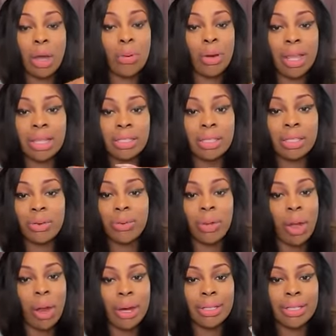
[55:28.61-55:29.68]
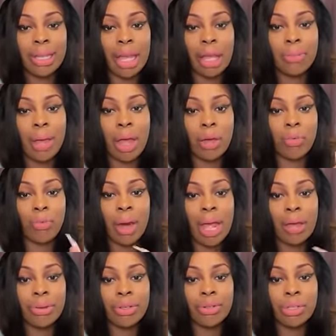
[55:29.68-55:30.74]
no other suit cards came out
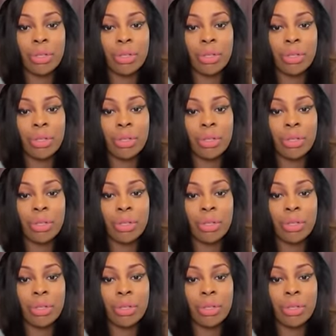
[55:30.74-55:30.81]
around you.